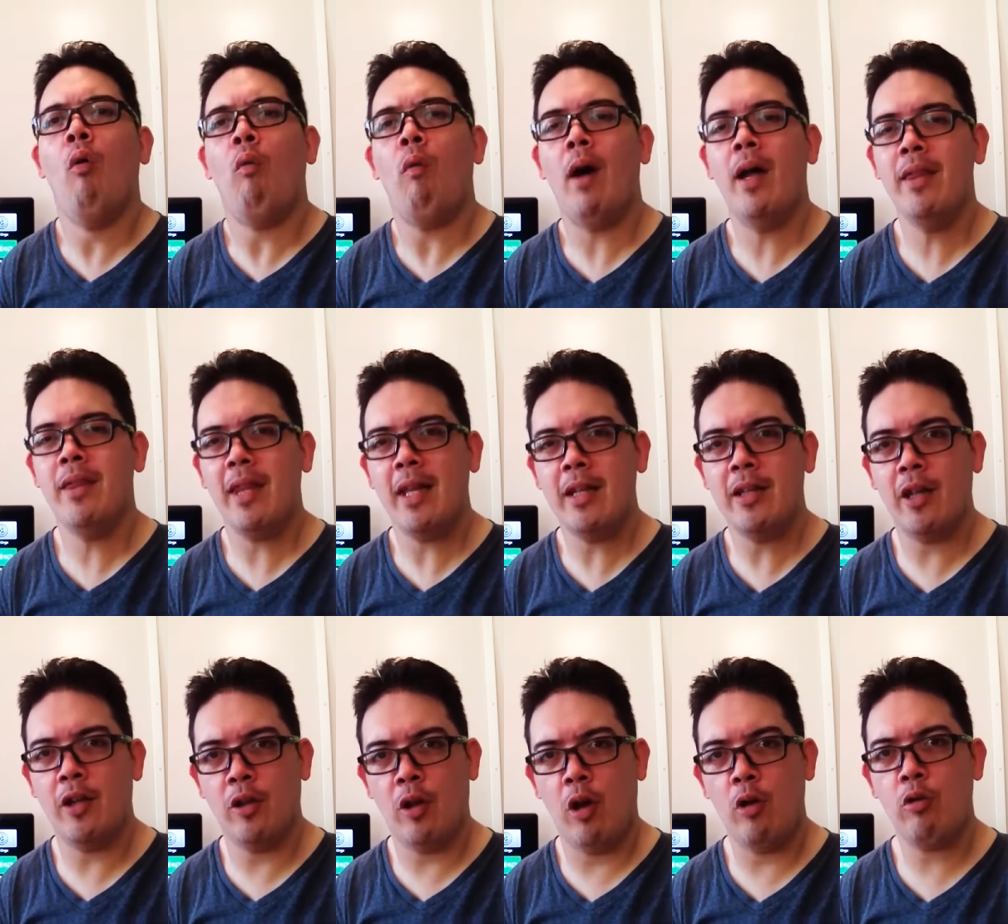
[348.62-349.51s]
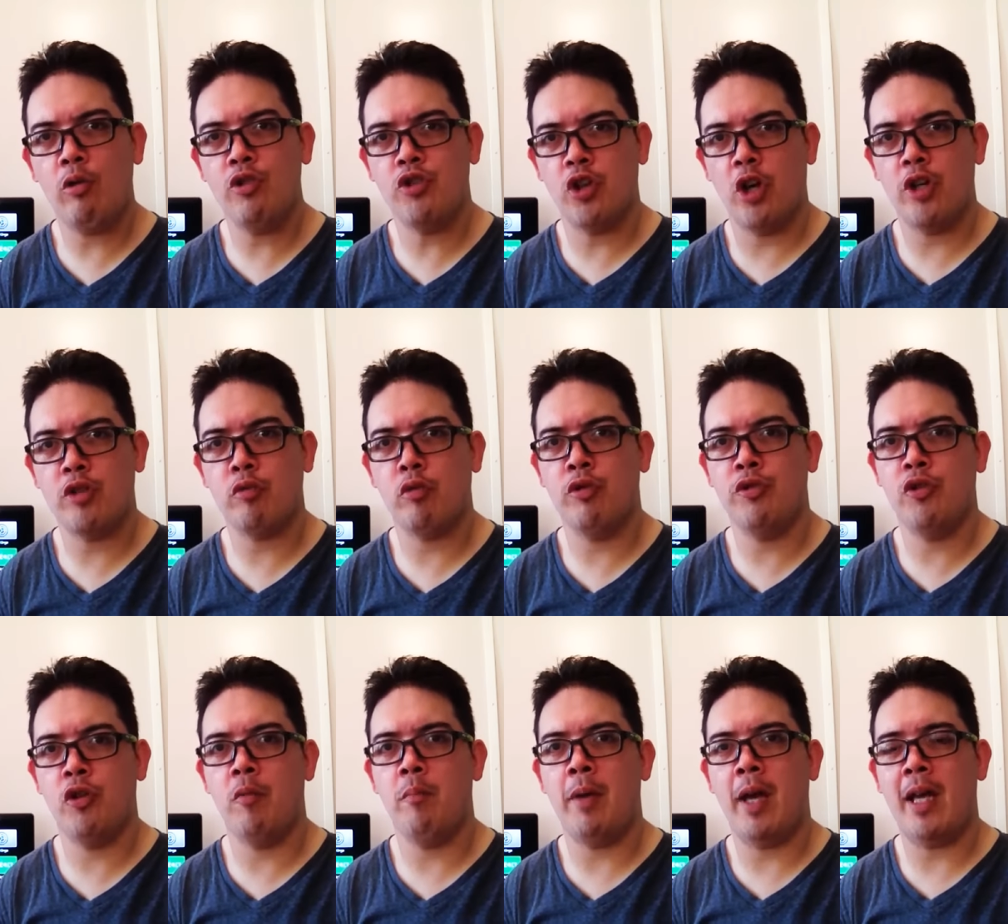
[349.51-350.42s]
One thing the local church will
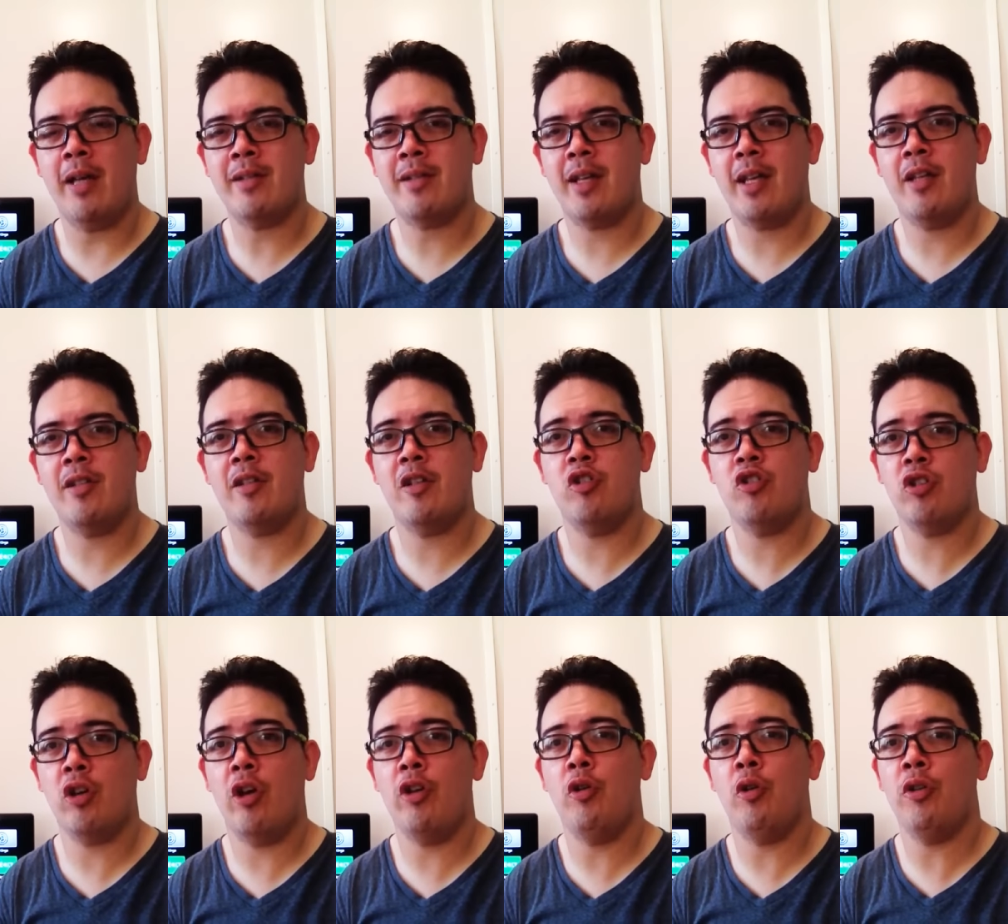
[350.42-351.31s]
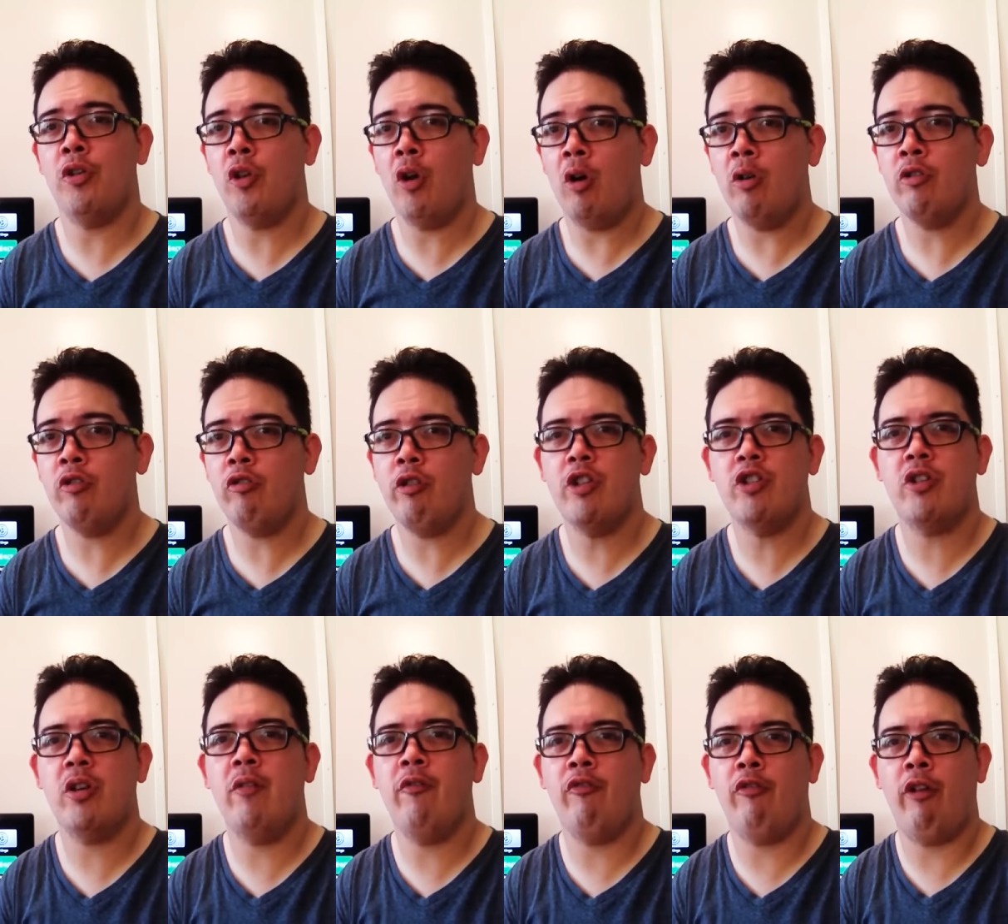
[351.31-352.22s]
do best is to show your
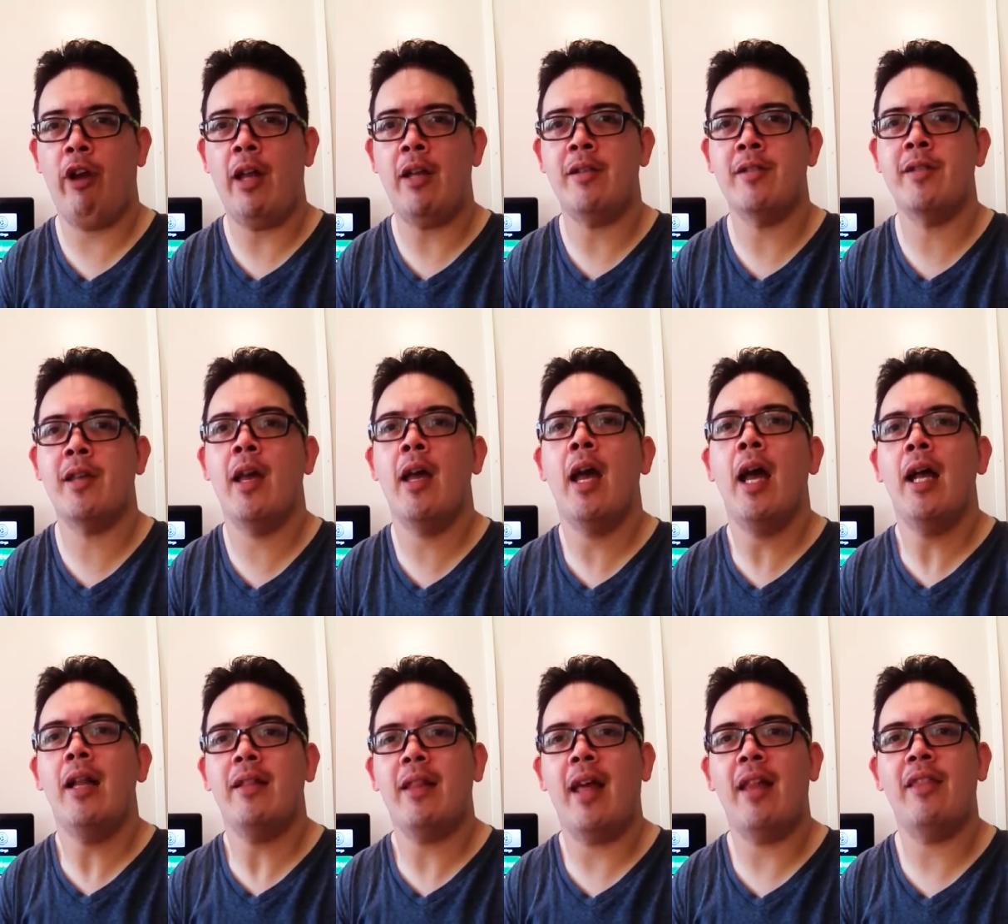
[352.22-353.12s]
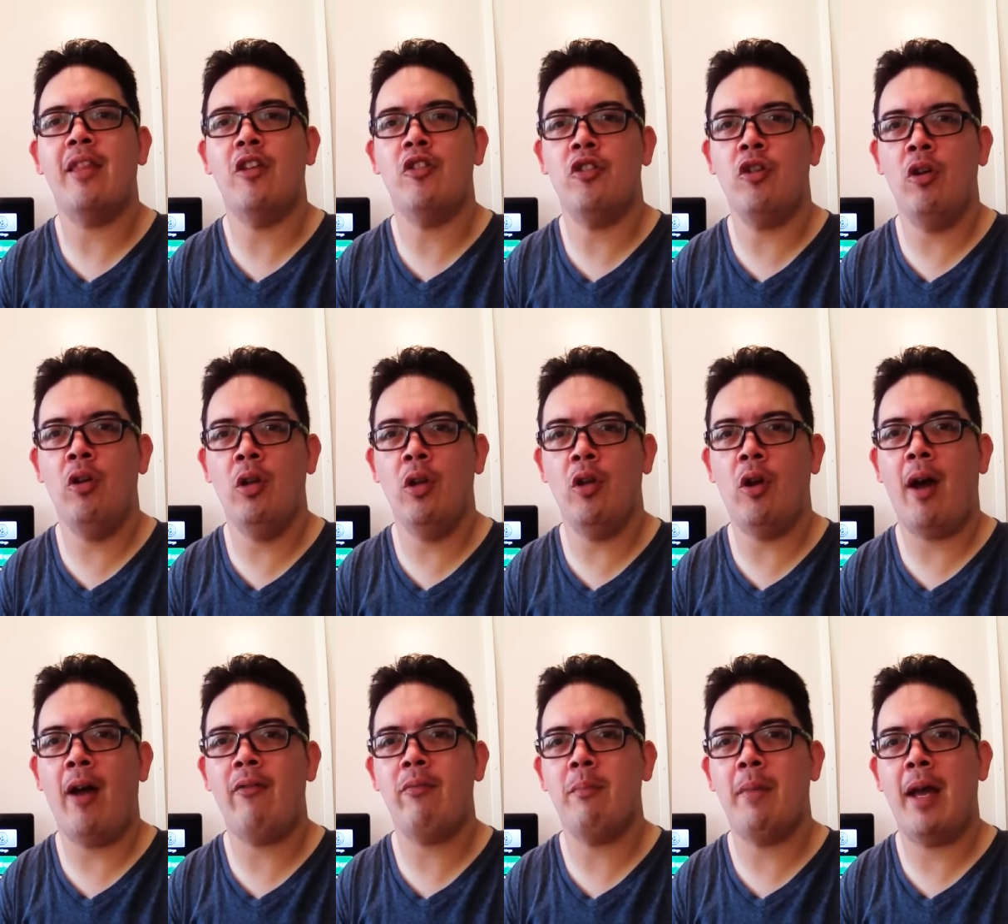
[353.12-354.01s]
non-Christian friends that the new
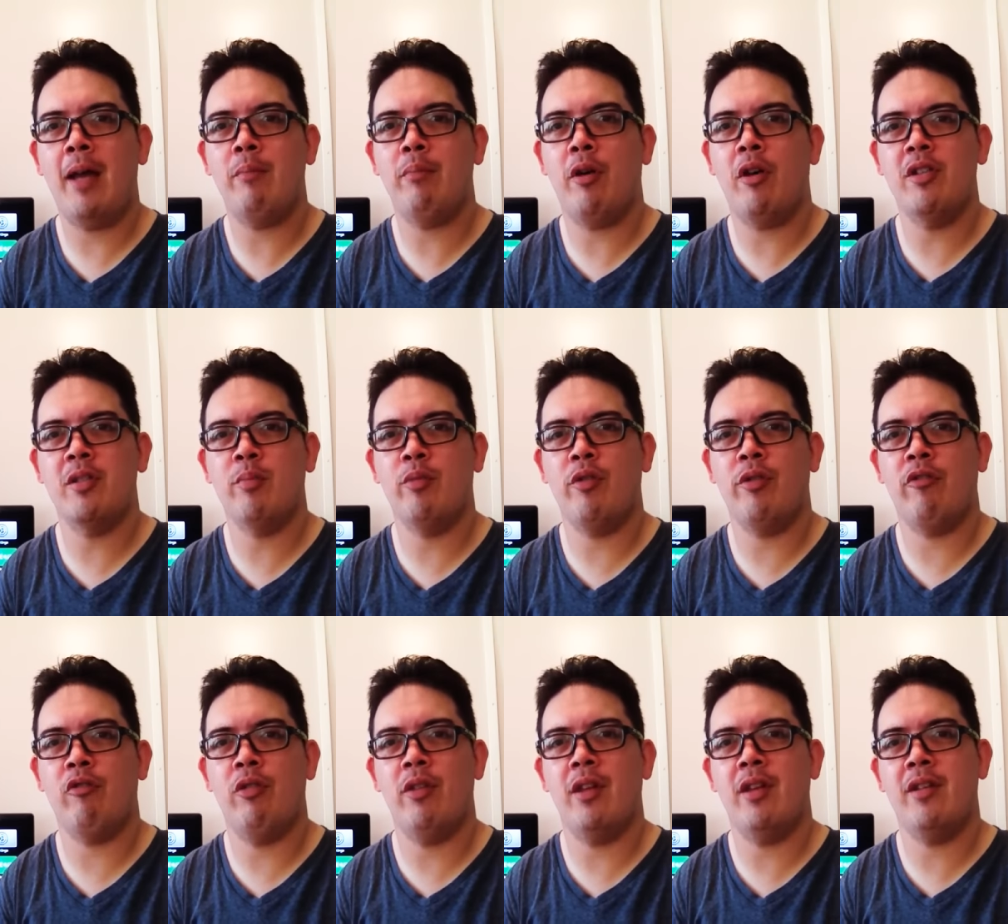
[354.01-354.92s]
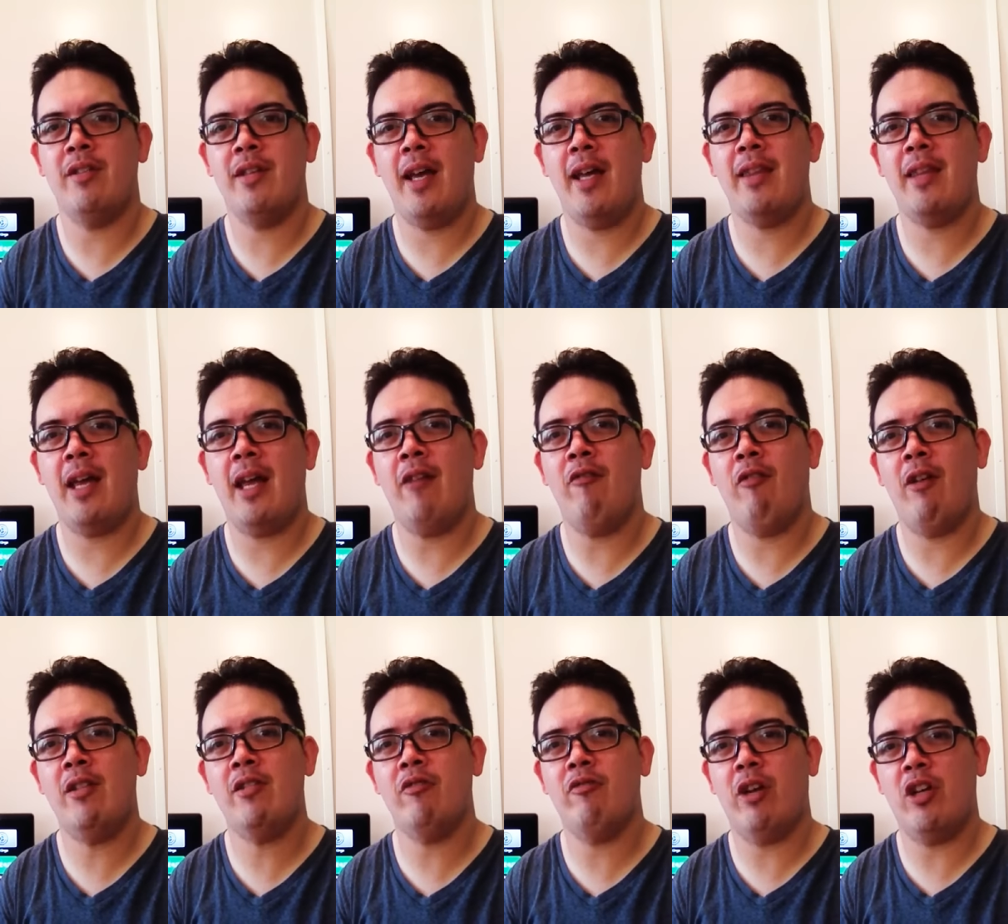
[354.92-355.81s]
life made possible through the death and
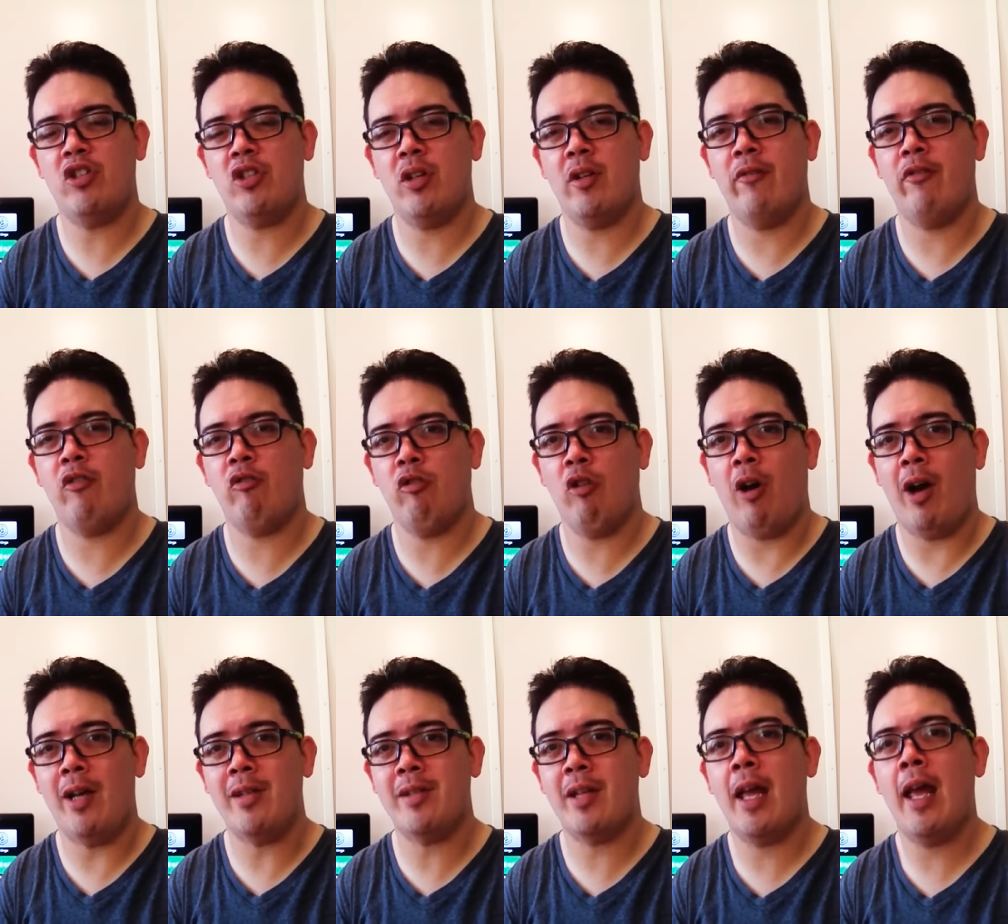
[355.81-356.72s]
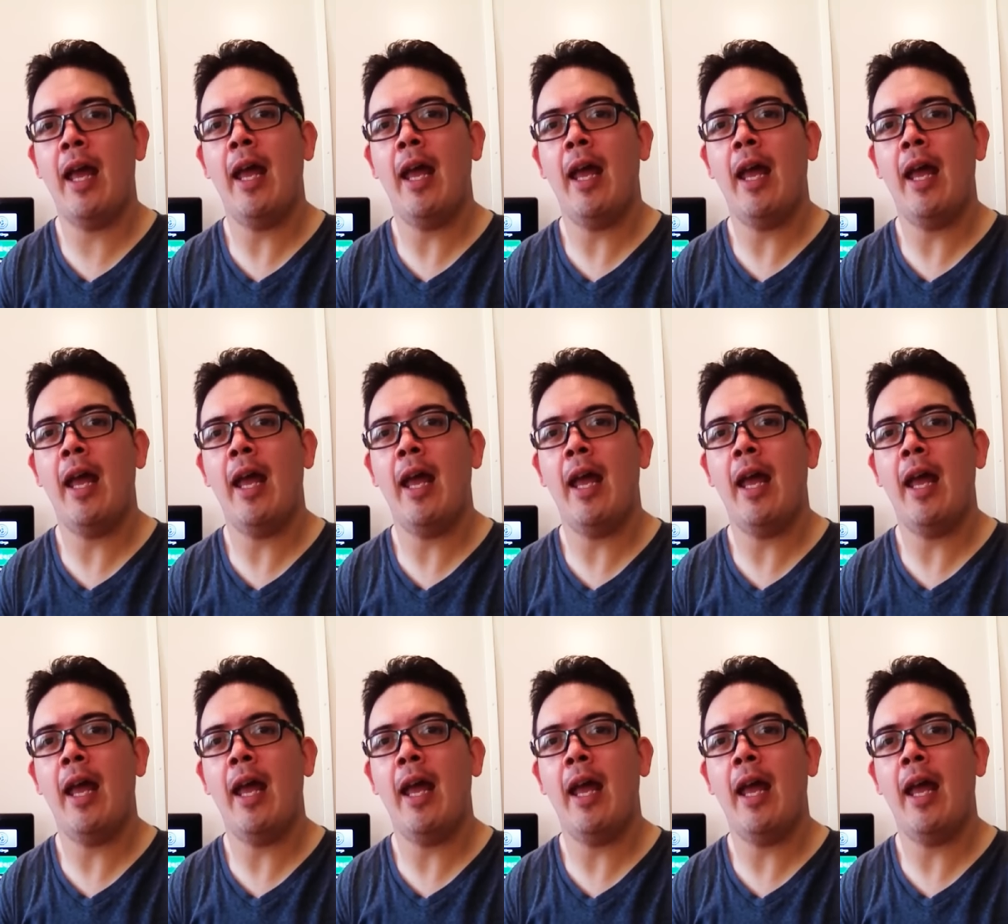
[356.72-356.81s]
resurrection of Christ